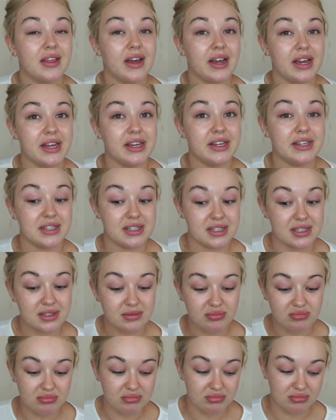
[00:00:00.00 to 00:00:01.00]
That is
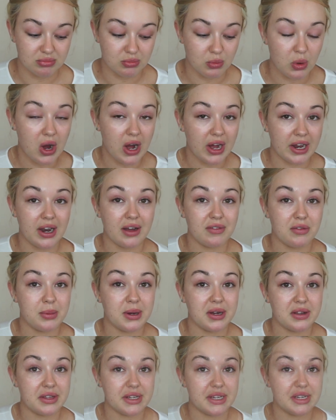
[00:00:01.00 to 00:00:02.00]
what I love
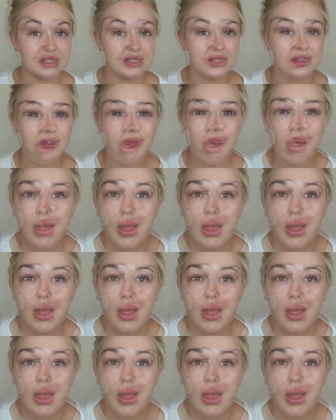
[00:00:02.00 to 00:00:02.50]
about this.